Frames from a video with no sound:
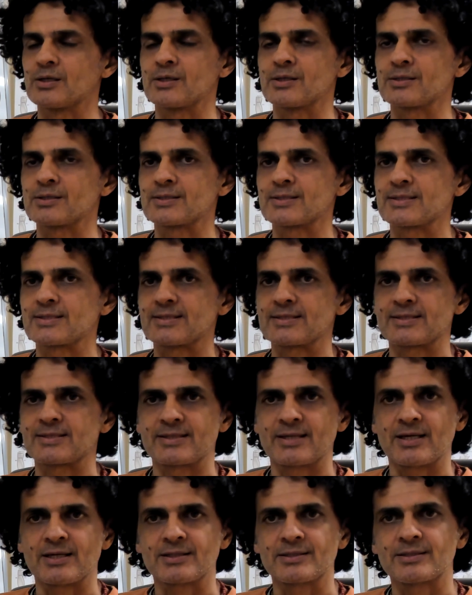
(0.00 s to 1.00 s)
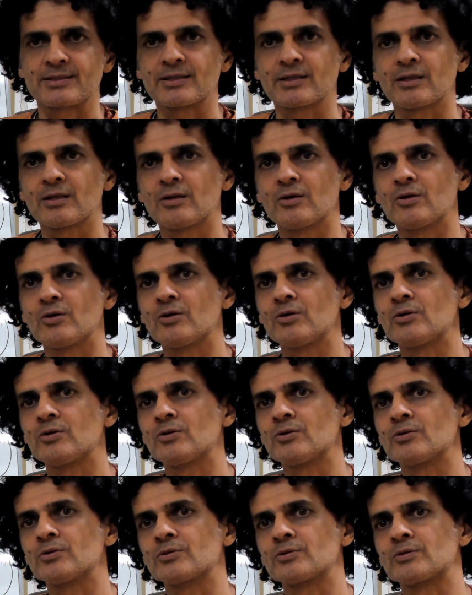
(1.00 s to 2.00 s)
Study a
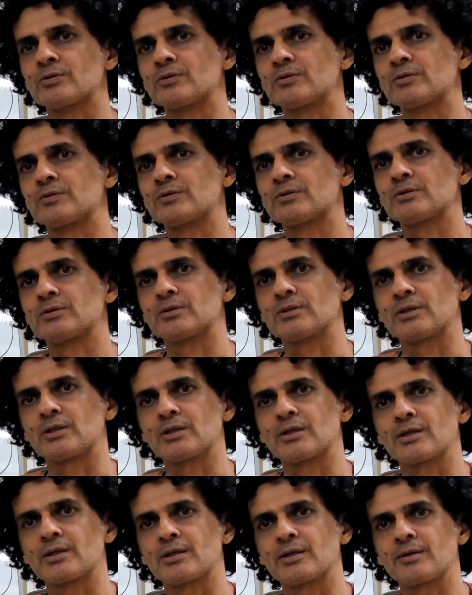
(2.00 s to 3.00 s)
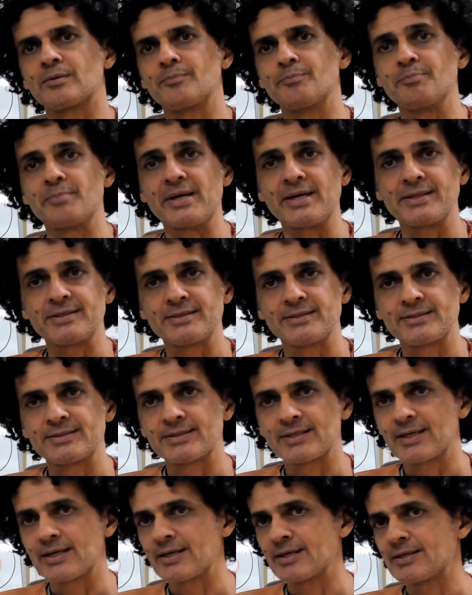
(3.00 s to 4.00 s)
lot,
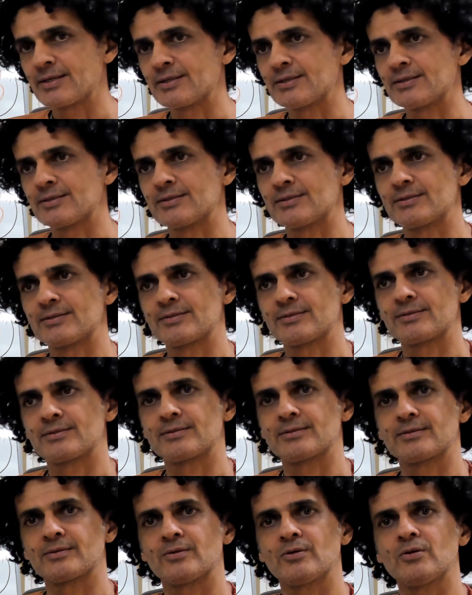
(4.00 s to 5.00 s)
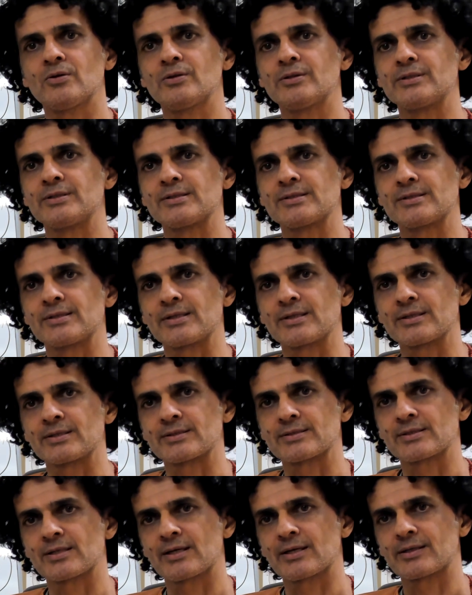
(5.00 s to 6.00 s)
meditate, all these
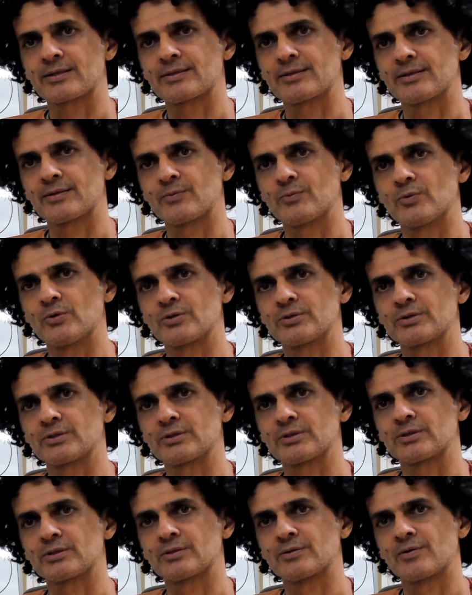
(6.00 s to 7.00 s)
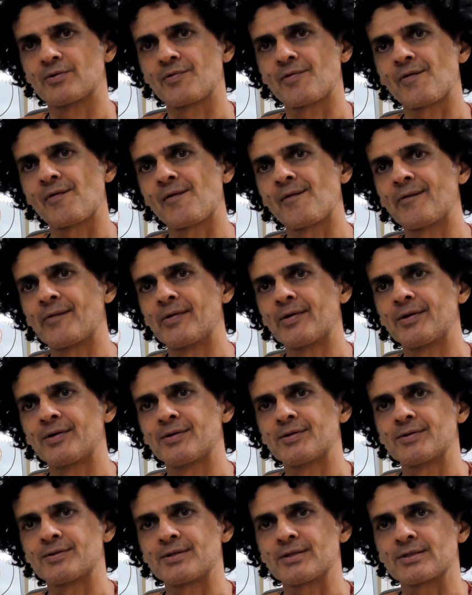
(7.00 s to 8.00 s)
things, like the water
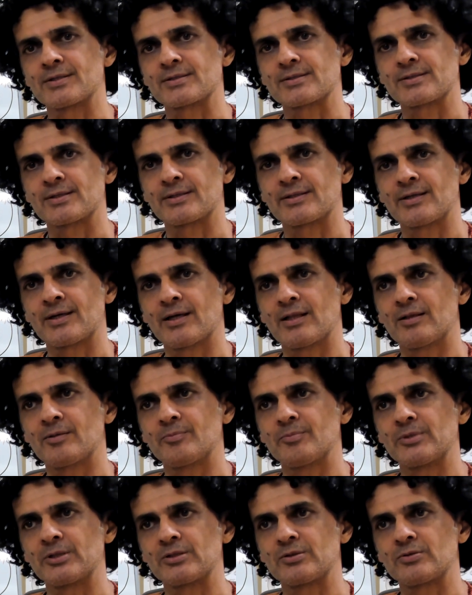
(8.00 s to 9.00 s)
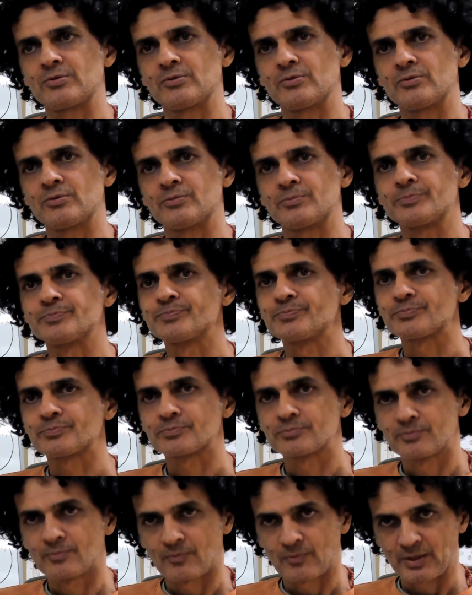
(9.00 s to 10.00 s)
things that help me to
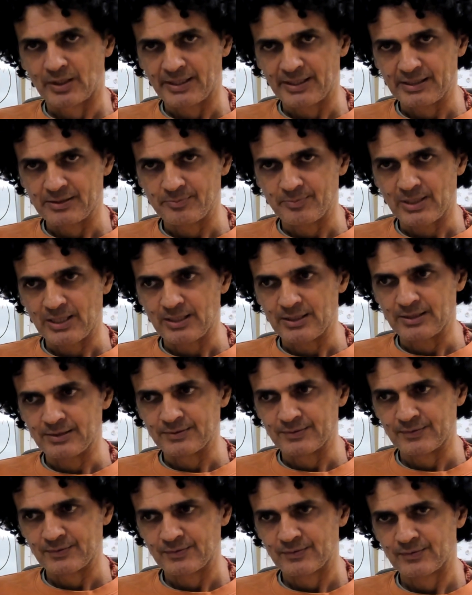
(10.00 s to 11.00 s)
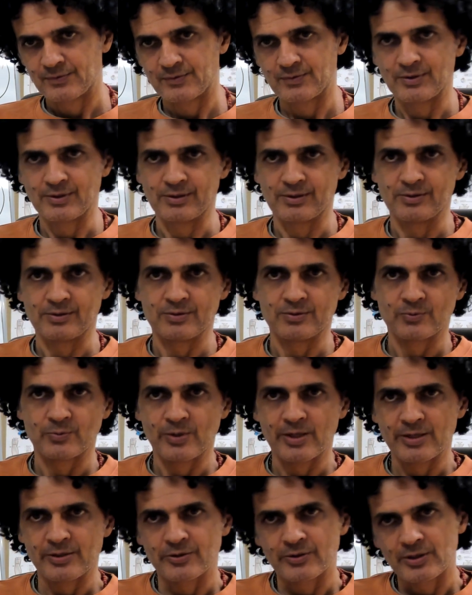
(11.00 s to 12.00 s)
get balance. So in this
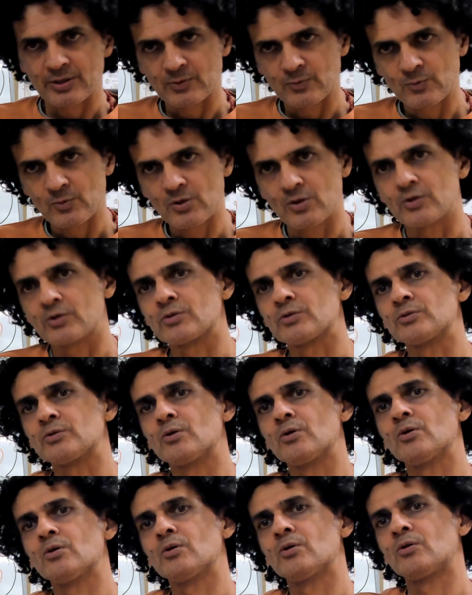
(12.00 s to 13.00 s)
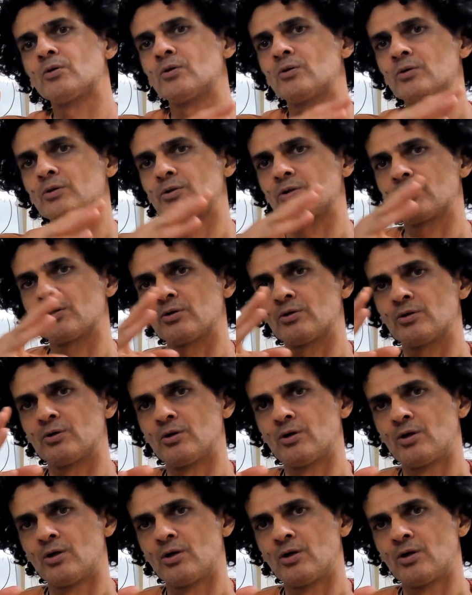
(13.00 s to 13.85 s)
way you can work on all your